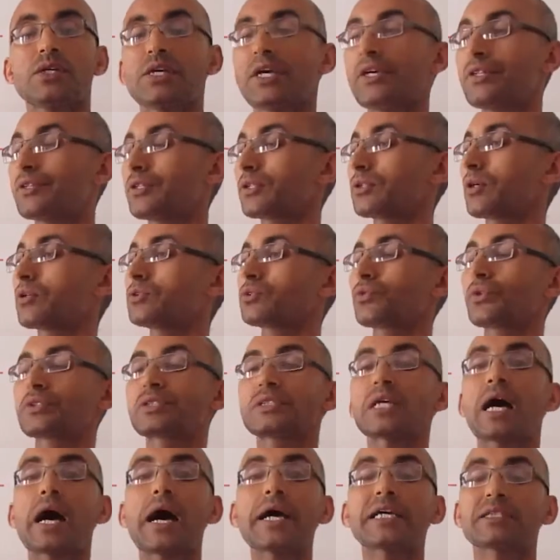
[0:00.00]
in the
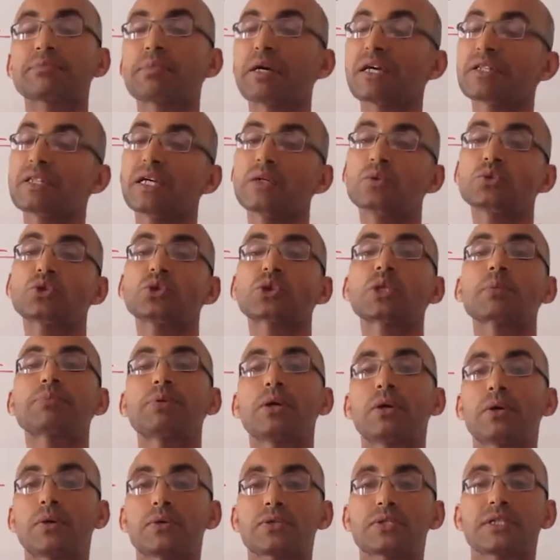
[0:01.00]
countryside by those
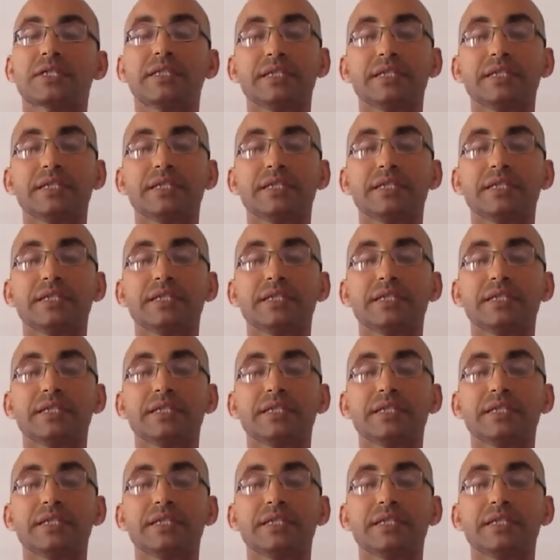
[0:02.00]
shepherds.